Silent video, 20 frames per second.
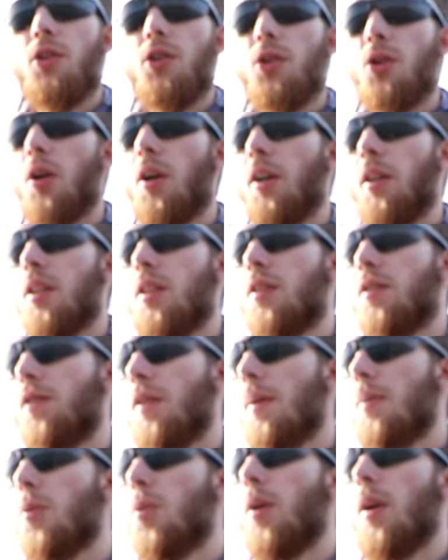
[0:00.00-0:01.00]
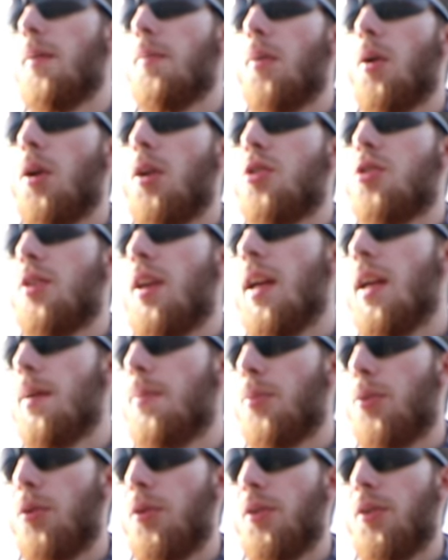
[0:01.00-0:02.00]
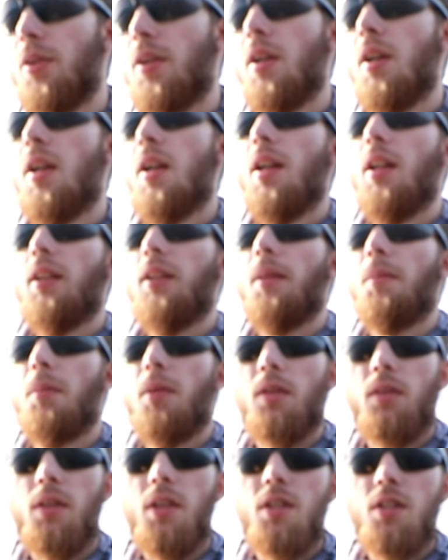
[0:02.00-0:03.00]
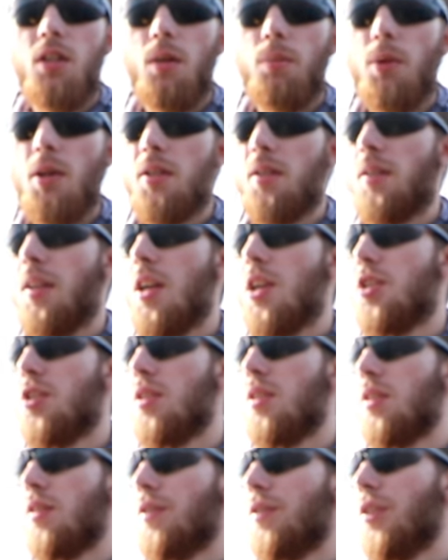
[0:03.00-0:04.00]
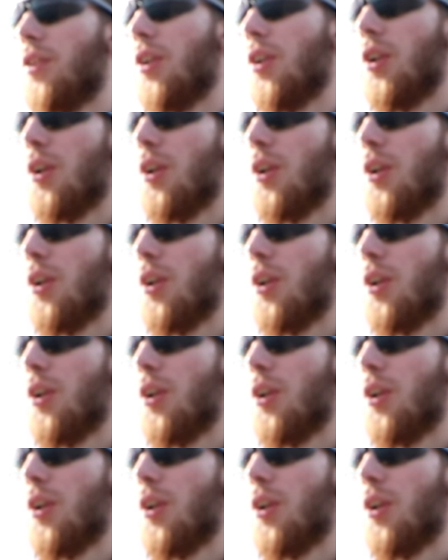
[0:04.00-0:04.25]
New York, it's February, March, April. These are the presentations for